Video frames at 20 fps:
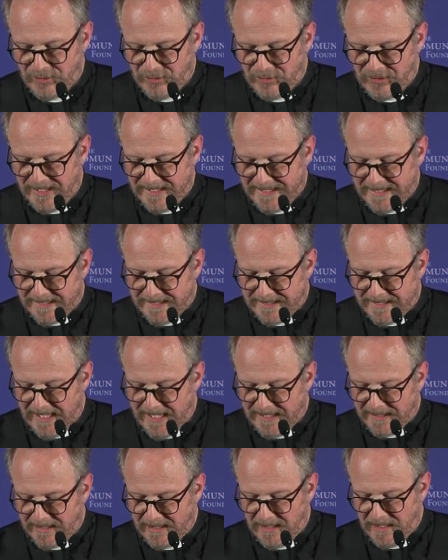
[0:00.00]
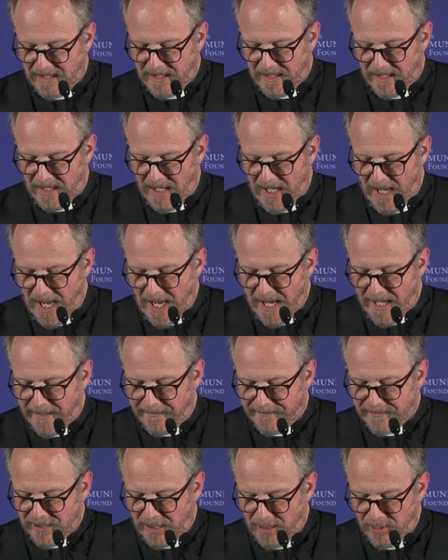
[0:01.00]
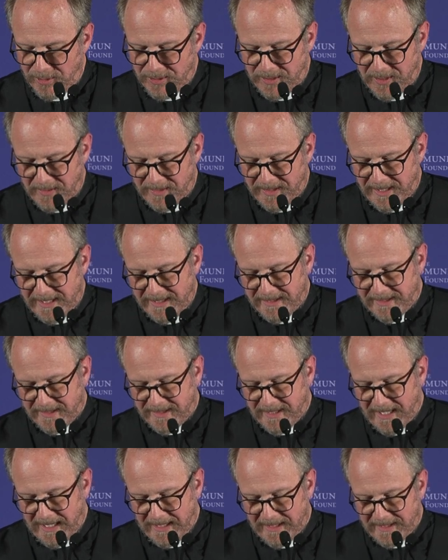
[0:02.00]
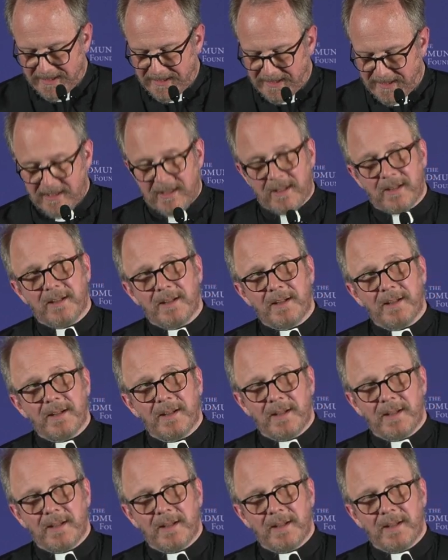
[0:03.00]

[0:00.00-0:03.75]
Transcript: Jesus said, I have told you these things